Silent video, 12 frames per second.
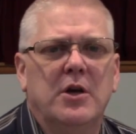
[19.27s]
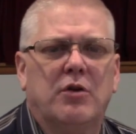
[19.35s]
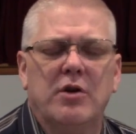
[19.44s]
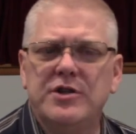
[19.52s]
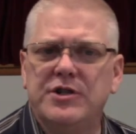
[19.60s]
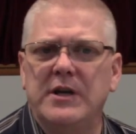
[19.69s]

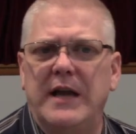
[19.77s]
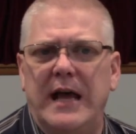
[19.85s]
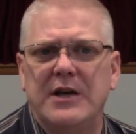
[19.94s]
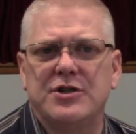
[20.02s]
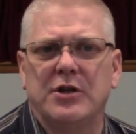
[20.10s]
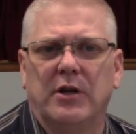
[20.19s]
Christian
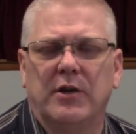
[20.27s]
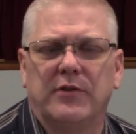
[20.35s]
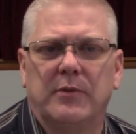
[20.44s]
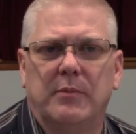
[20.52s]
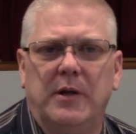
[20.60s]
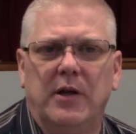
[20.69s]

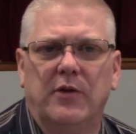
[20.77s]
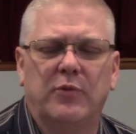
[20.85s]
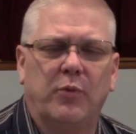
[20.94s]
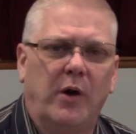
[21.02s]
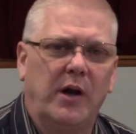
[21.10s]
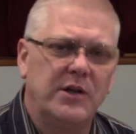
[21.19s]
nationalism is
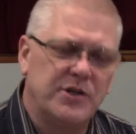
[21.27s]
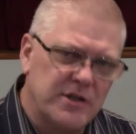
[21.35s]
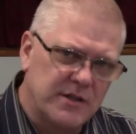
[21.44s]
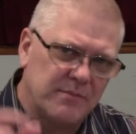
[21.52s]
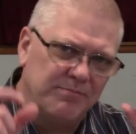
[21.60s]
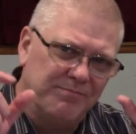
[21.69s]
really
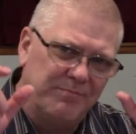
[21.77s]
just